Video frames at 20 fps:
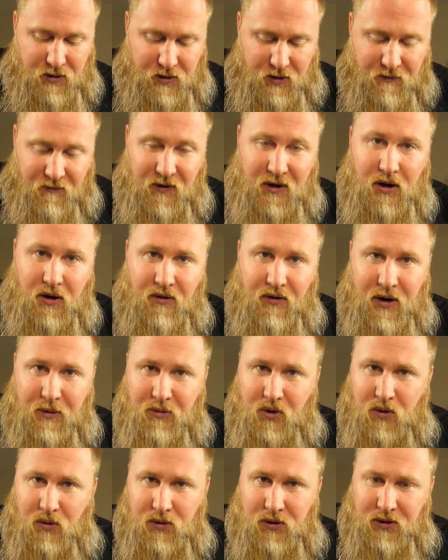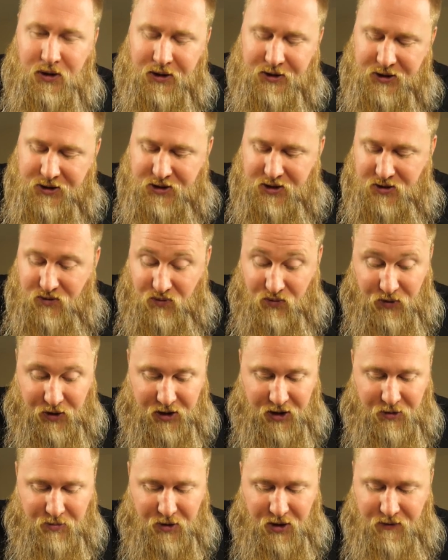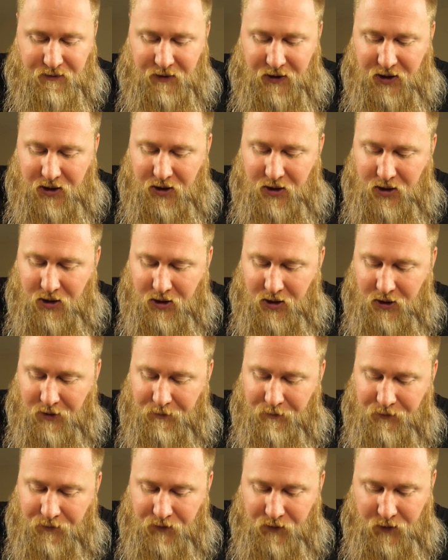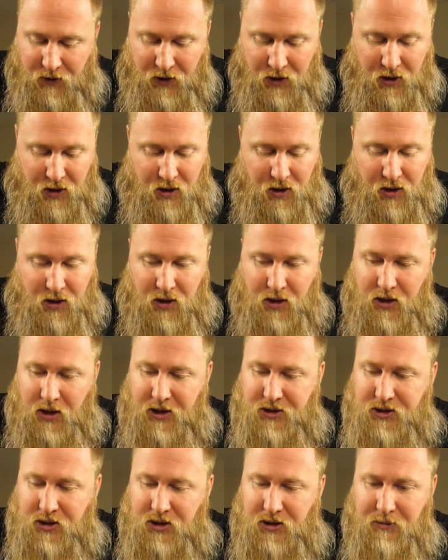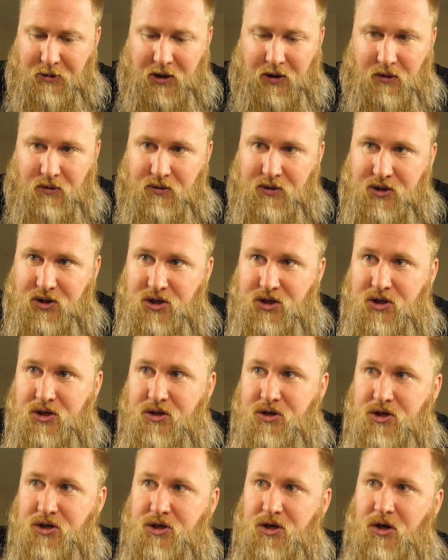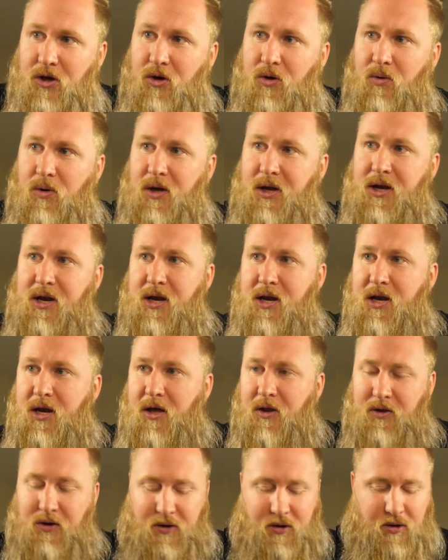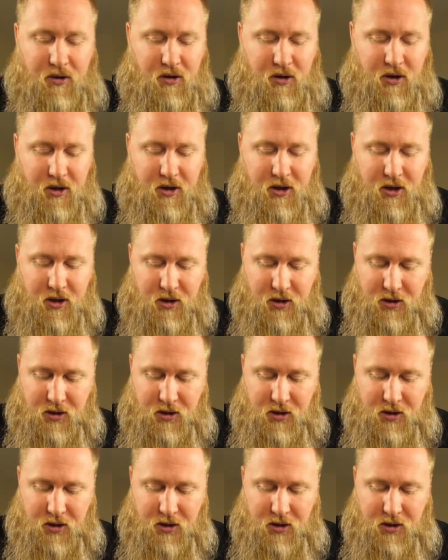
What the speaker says: The VRM cooler on this is really beefy. Actually, let me go show another card.